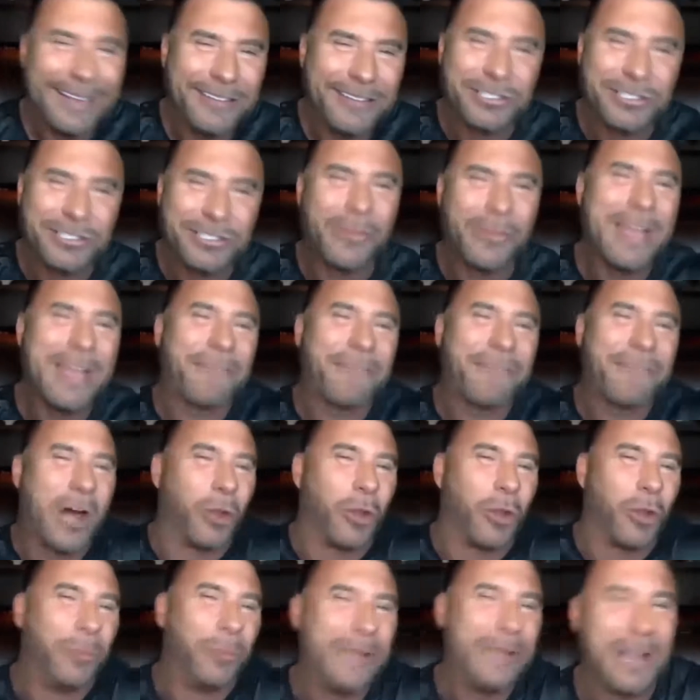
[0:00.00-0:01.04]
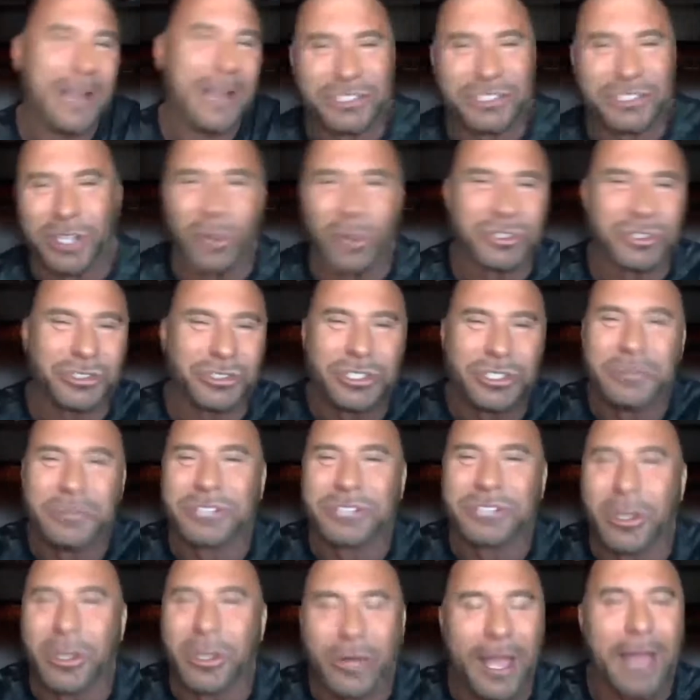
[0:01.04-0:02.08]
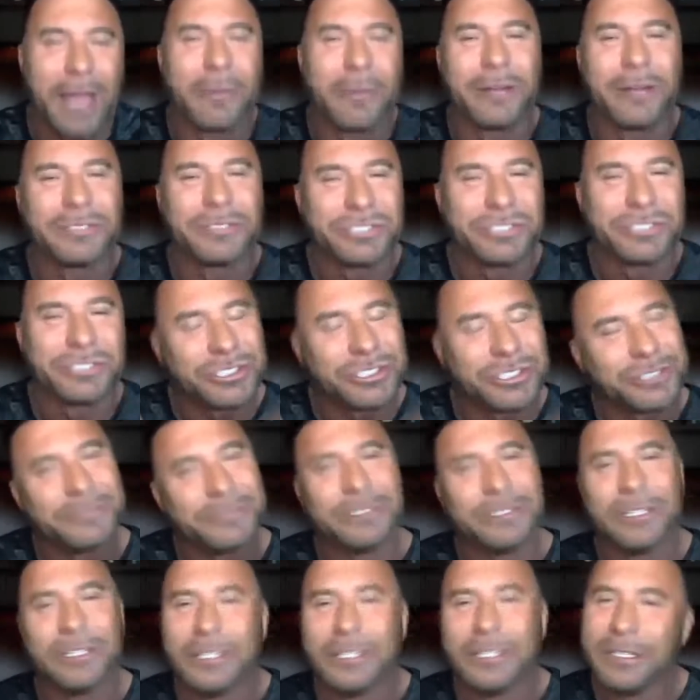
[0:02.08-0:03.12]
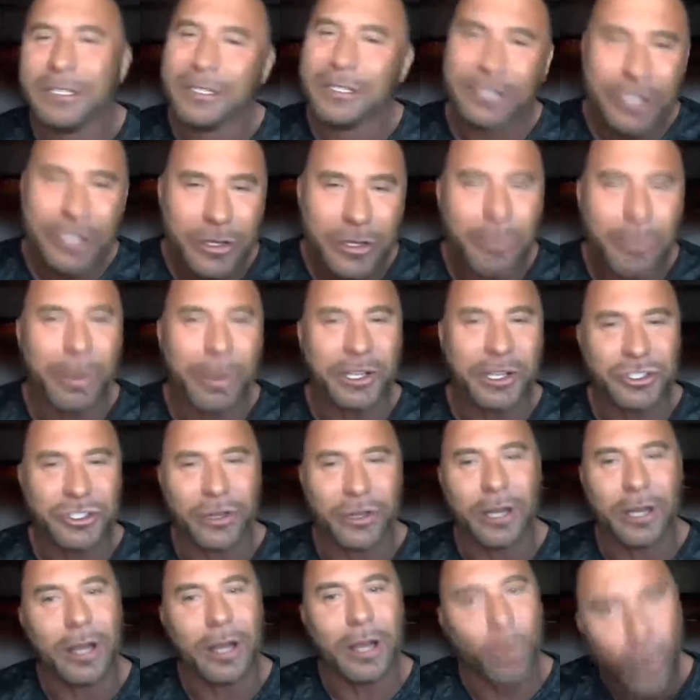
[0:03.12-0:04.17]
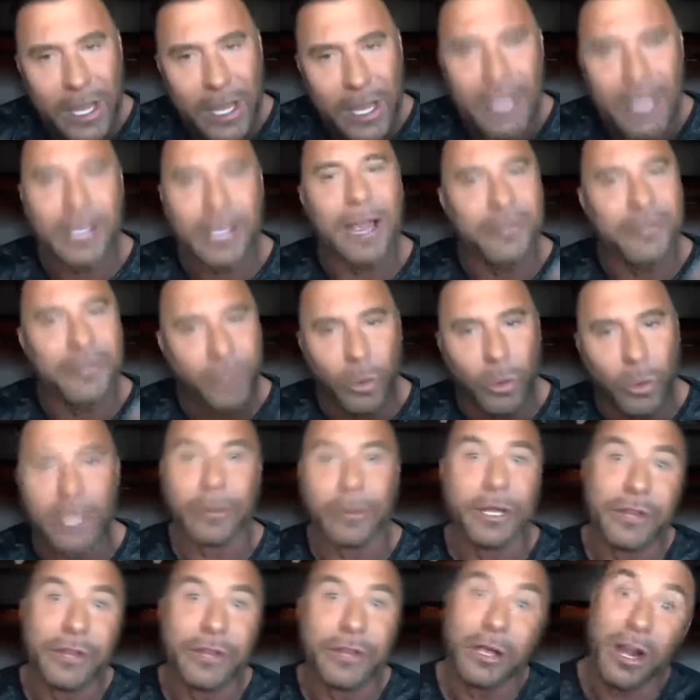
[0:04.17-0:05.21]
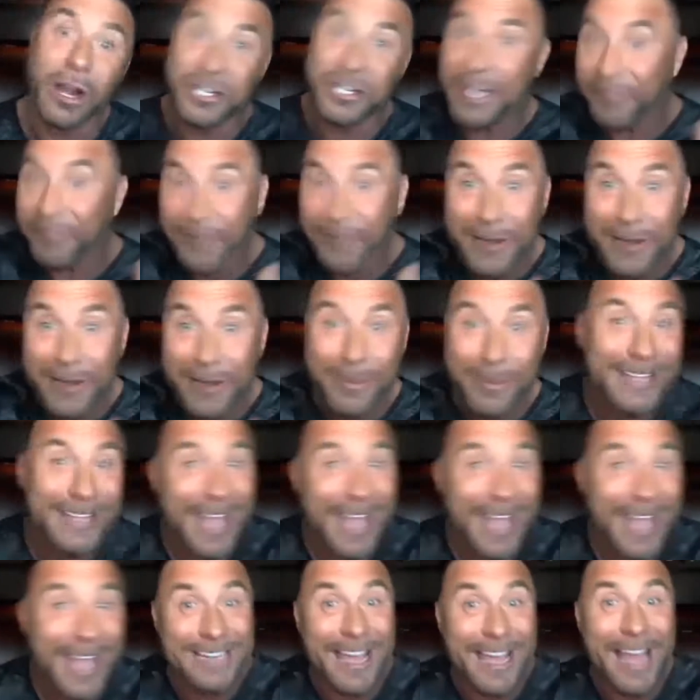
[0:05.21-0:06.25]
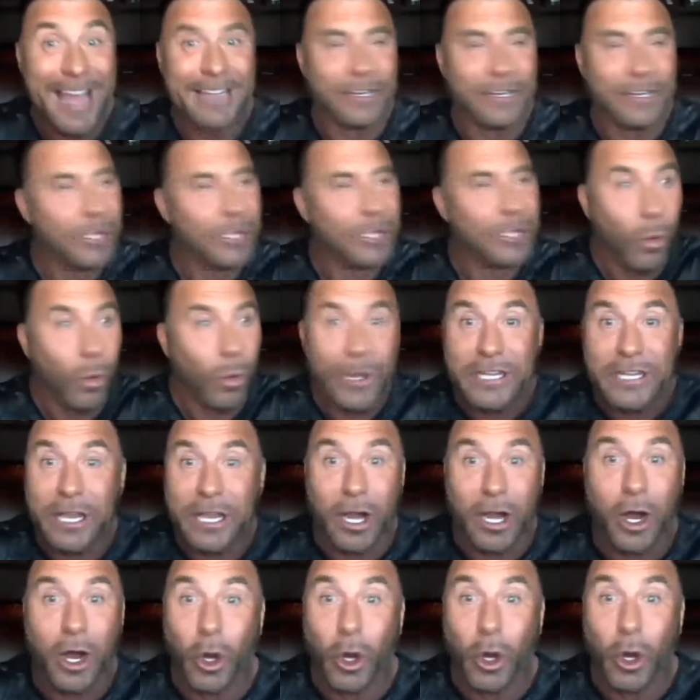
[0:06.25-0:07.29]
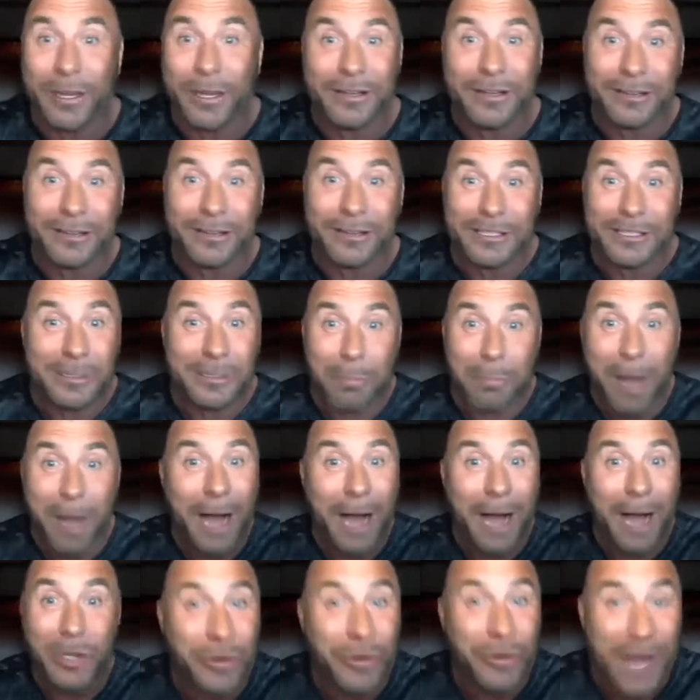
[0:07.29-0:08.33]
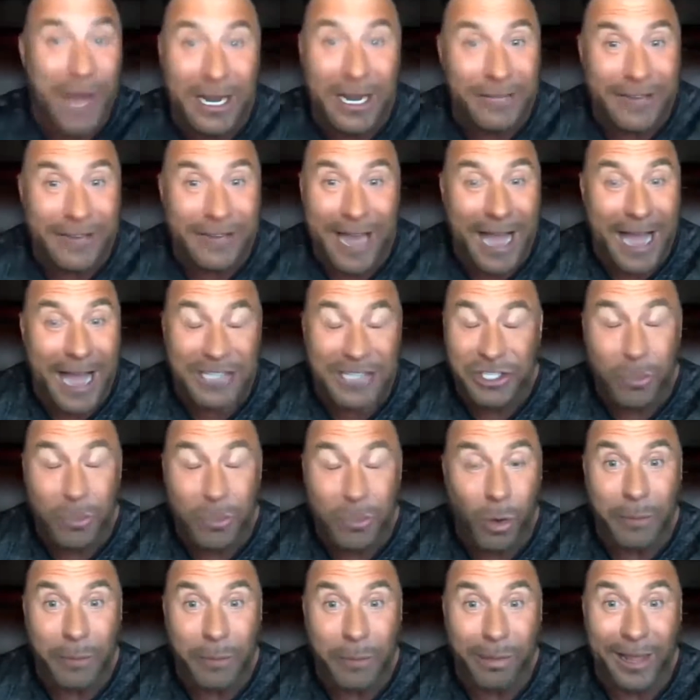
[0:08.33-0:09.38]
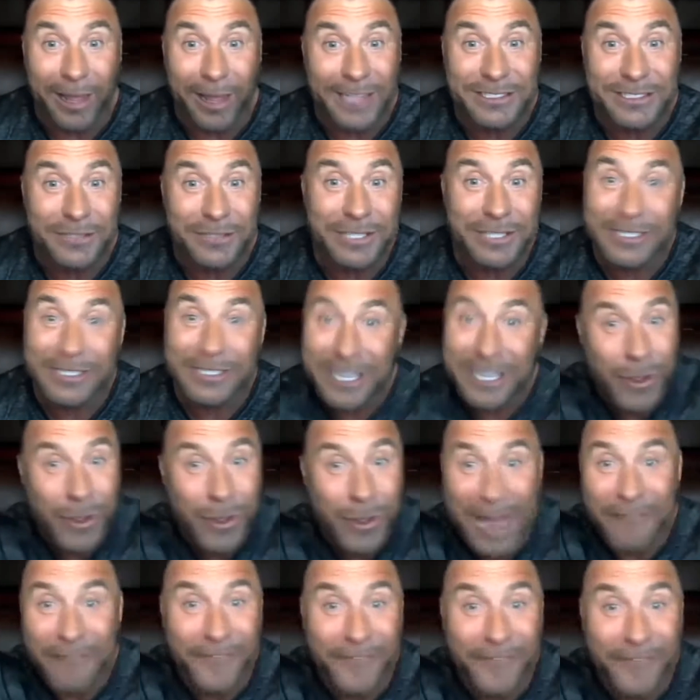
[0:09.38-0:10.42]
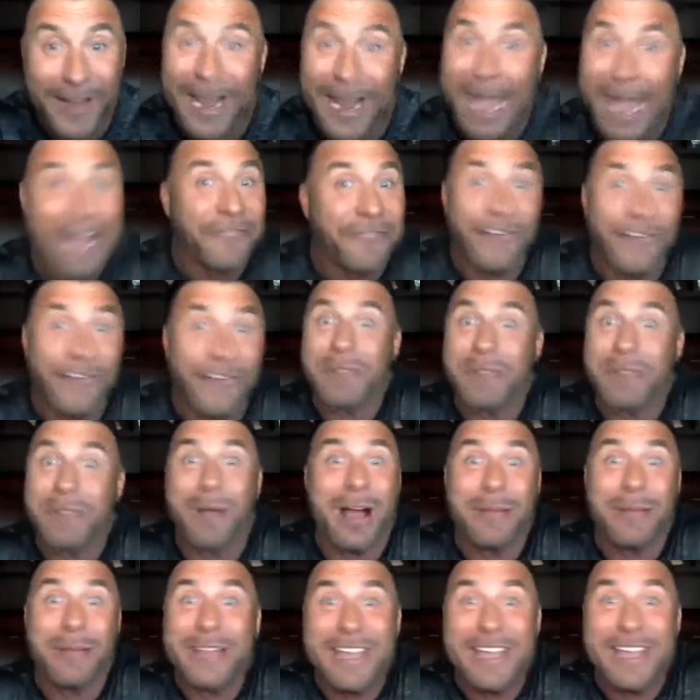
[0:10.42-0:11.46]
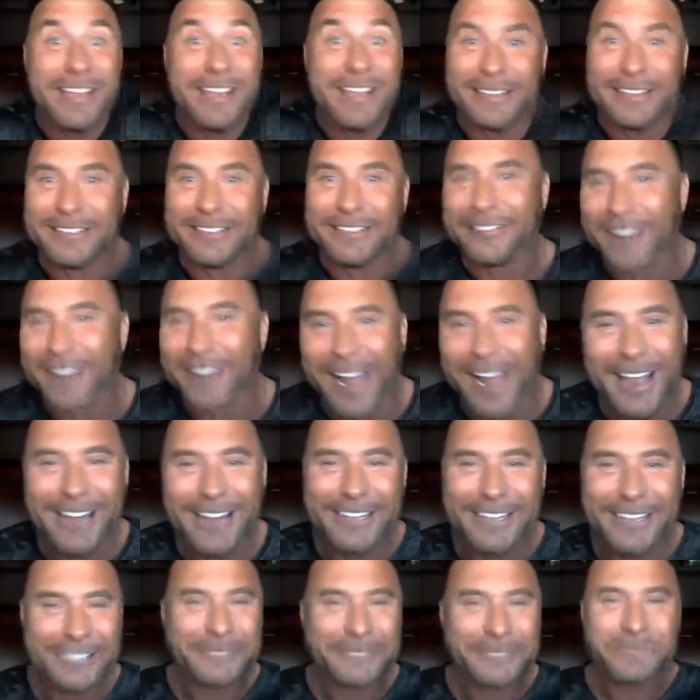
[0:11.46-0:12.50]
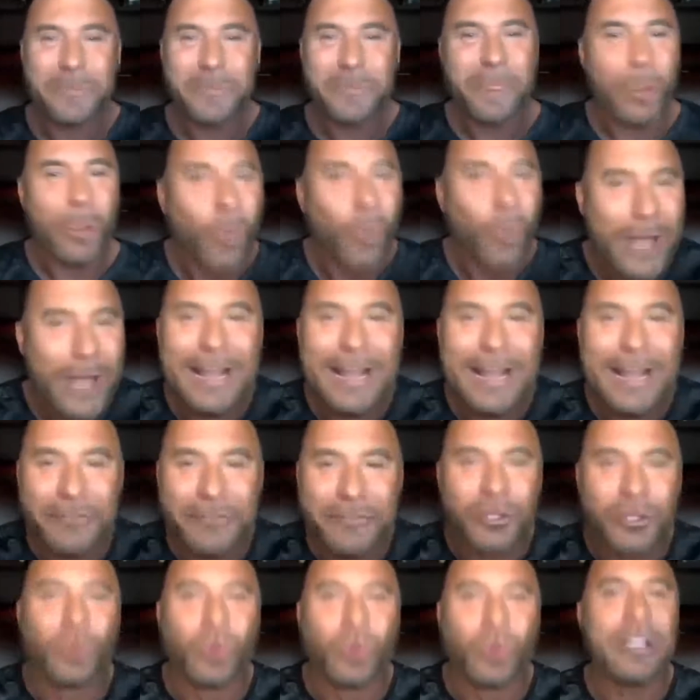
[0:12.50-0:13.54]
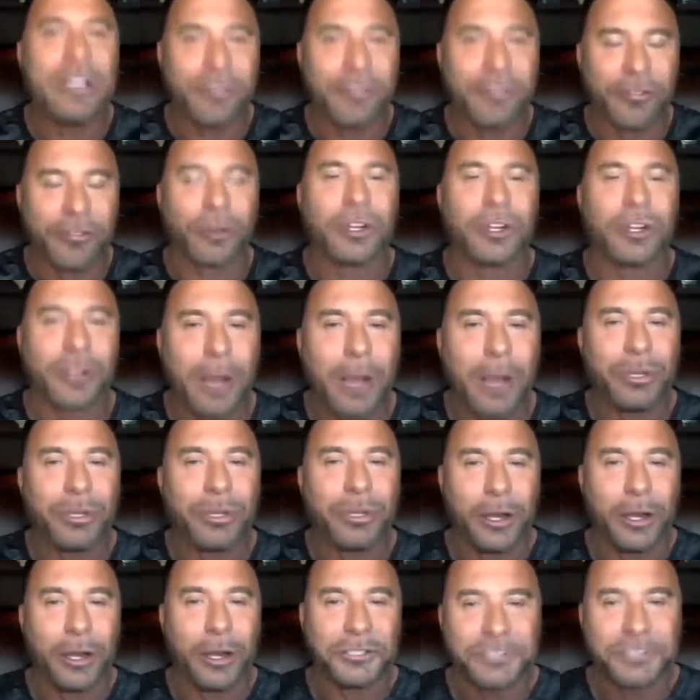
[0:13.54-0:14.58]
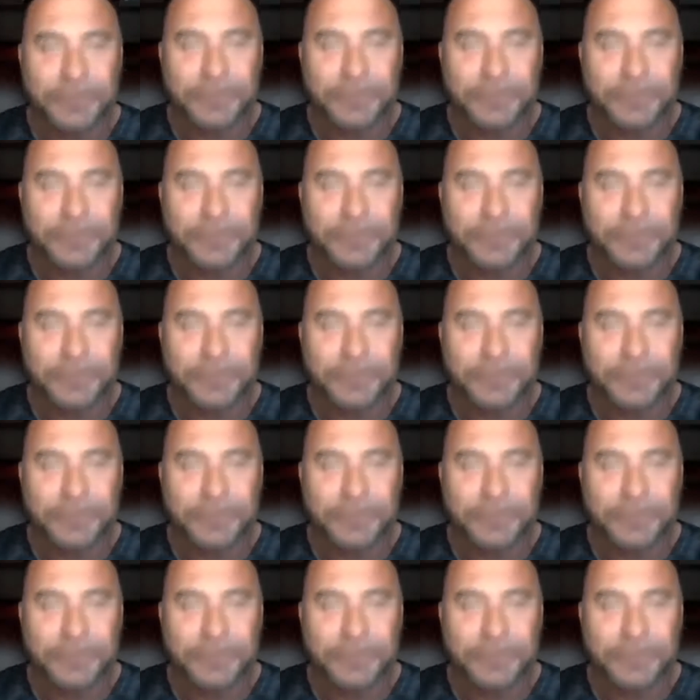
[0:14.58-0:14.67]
they followed me on socials. It was okay, but it was just, you can picture it. Week after week, we get in the car. Did you have fun, buddy? Yeah, Dad. We'd get home, and Mom knew not even to ask him where he placed. He was like, did you have fun? I had fun, Mommy. Right? Week after week for a couple years.